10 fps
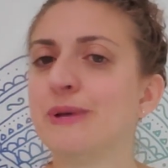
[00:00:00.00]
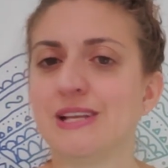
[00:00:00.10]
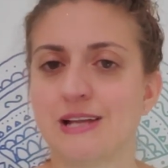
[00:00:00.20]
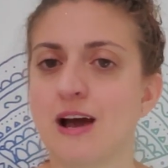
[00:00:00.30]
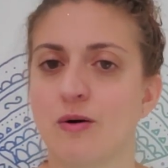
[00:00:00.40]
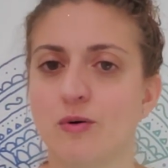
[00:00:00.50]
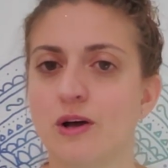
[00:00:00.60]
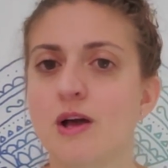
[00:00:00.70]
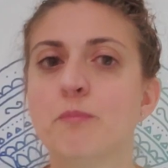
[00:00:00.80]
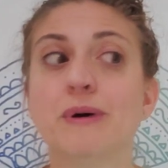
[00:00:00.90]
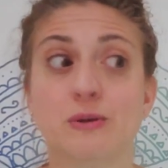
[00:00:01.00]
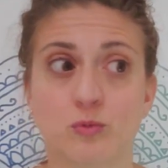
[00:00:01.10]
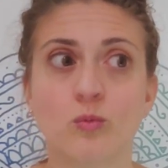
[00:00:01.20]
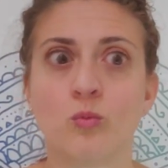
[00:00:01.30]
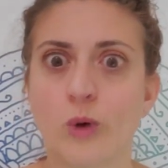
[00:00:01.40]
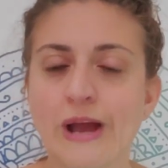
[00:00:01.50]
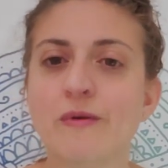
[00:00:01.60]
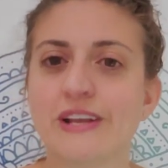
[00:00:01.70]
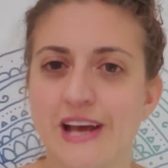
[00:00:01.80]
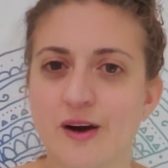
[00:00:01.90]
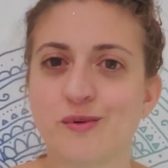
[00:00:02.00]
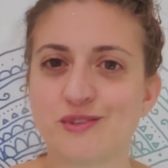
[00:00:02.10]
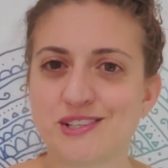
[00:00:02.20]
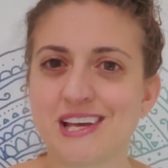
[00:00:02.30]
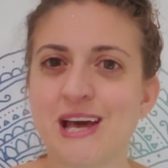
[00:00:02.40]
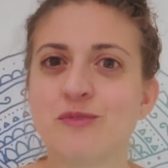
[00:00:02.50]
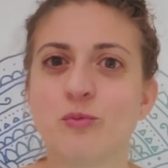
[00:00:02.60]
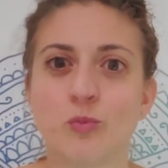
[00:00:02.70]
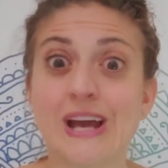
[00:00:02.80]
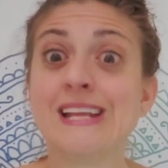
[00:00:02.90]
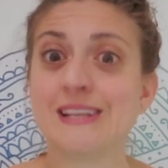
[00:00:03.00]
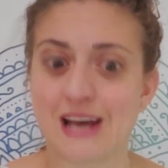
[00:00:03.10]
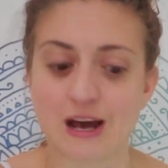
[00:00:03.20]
beat it out, but wear it out and wait it